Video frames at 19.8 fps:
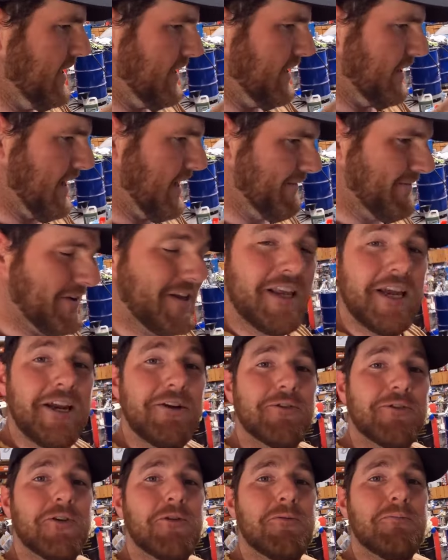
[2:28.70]
Have a
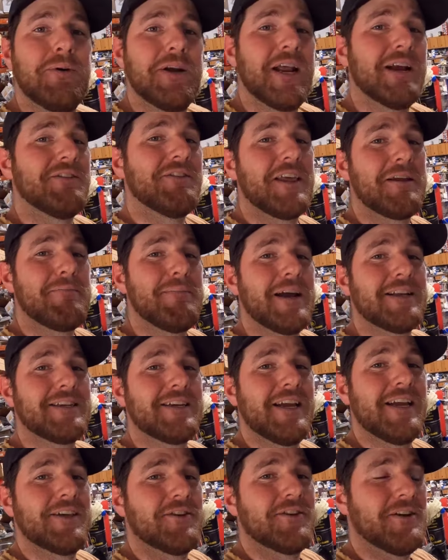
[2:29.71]
clean room, put everything back
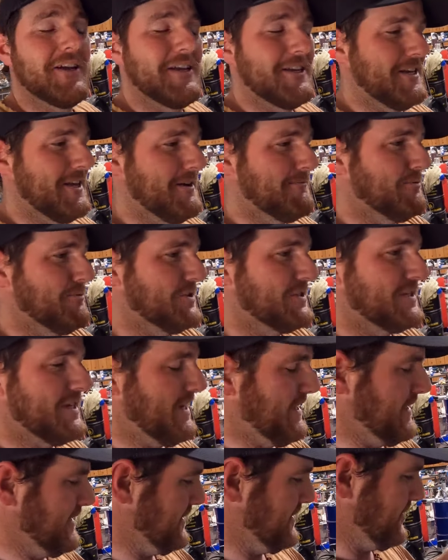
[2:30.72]
together in
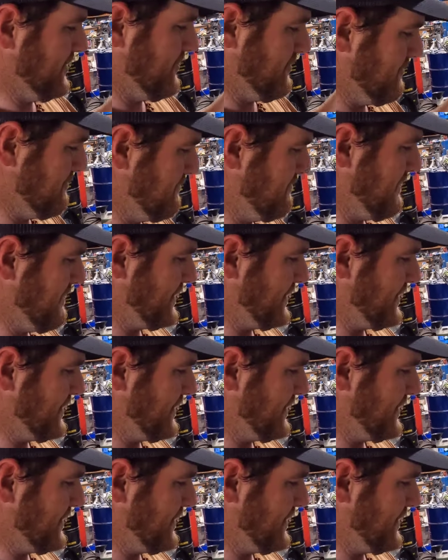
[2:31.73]
pristine, you know,